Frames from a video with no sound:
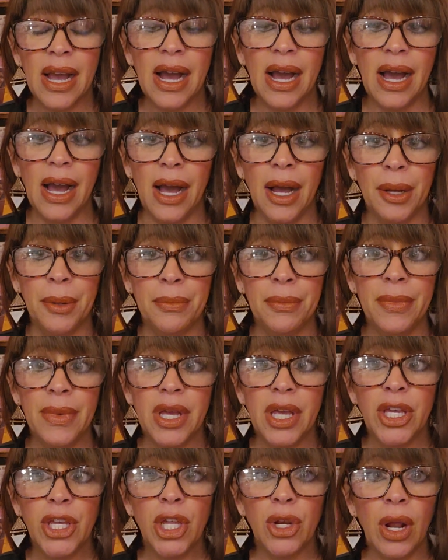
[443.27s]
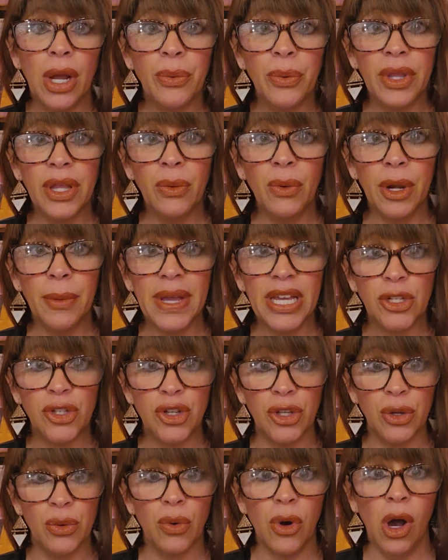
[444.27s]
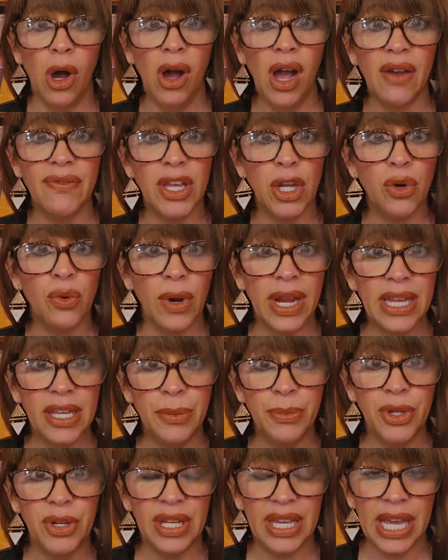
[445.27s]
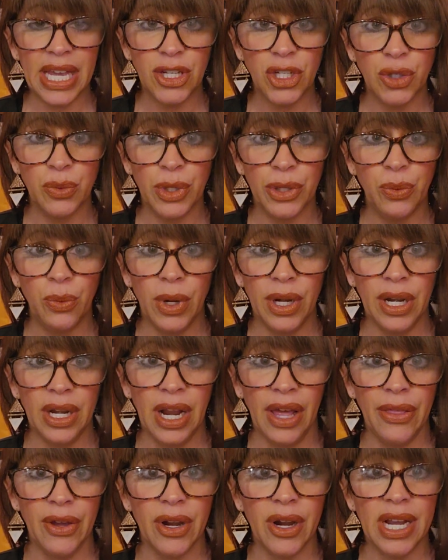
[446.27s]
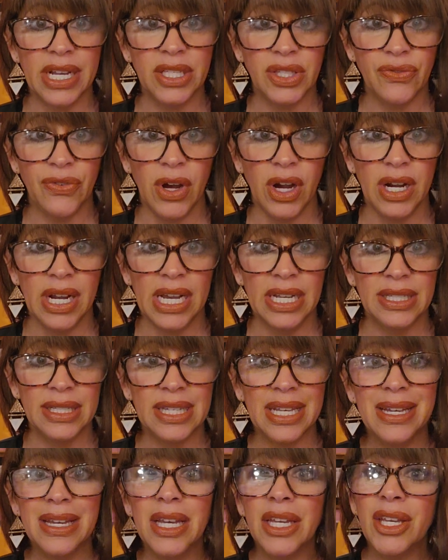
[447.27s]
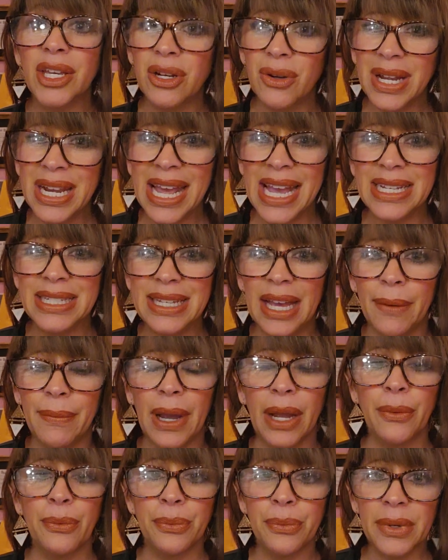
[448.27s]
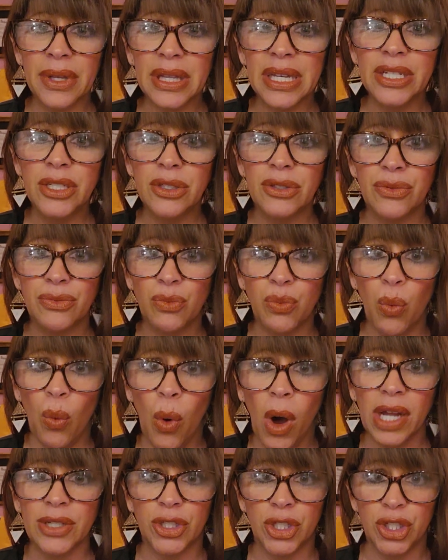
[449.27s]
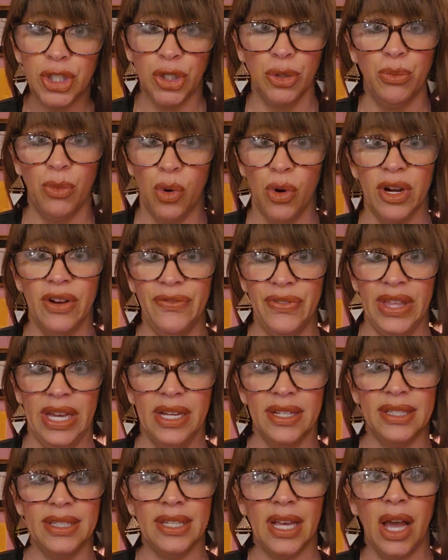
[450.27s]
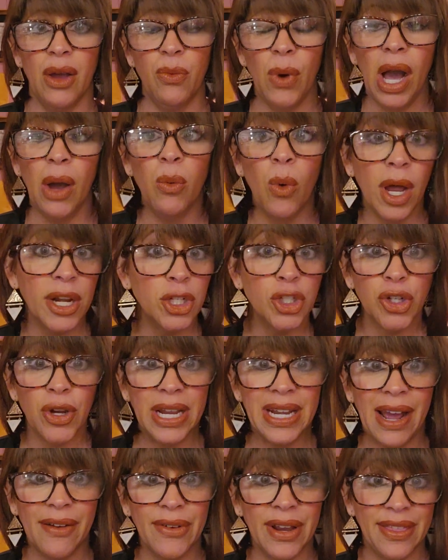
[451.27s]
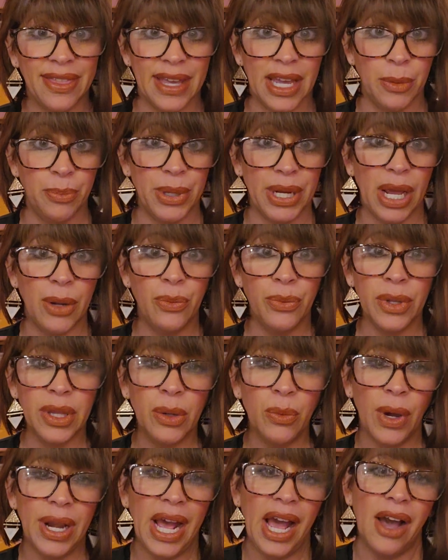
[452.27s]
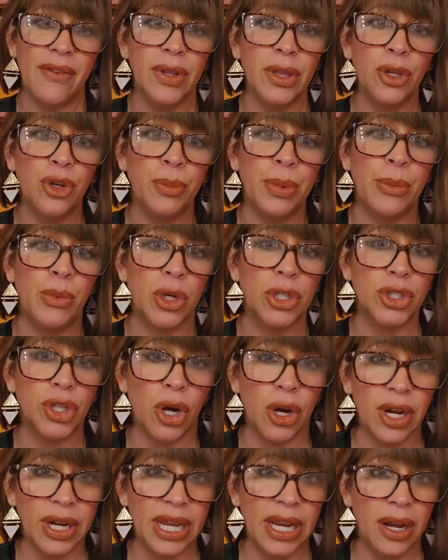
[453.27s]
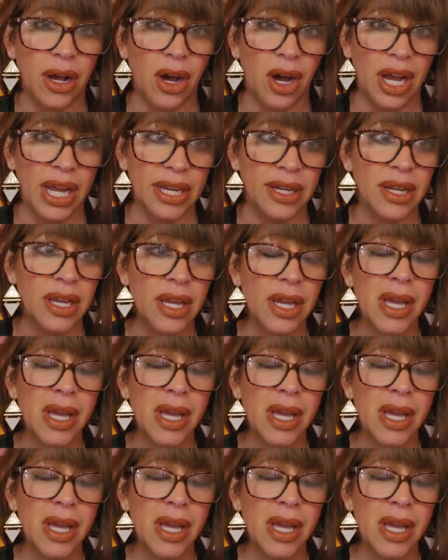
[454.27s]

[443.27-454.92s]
I really want to make sure that we're all having great communication with one another as far as, hey, Deb, I really want to do more of this. I want to train everything, but I really want to have a little bit more target on,